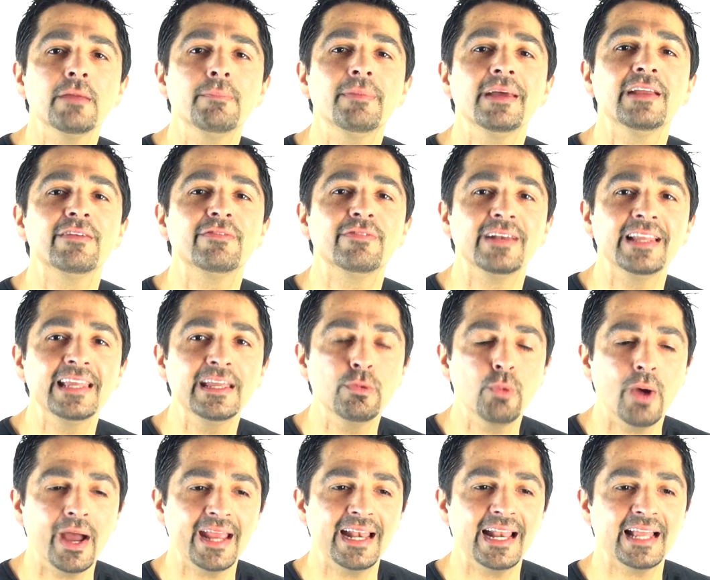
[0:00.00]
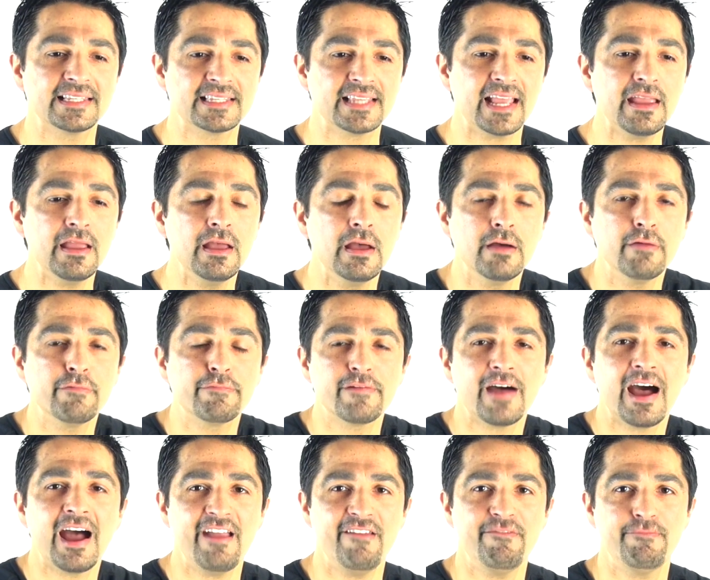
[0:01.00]
a bit of leeway. Let's say
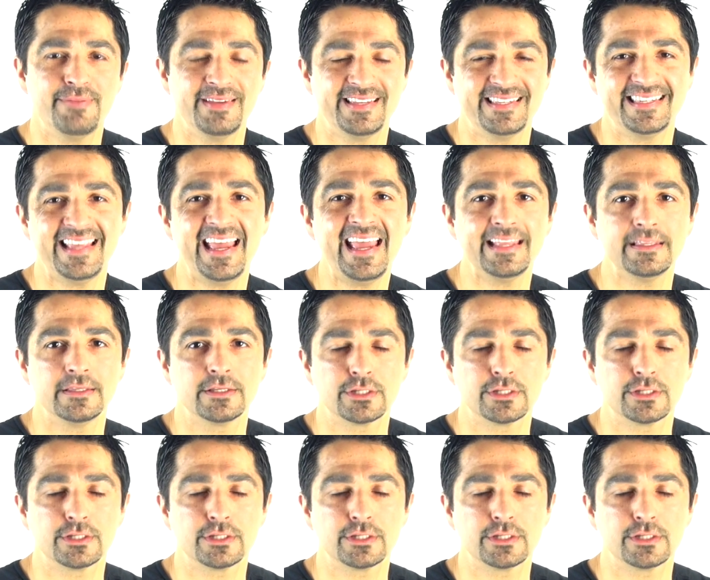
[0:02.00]
5%,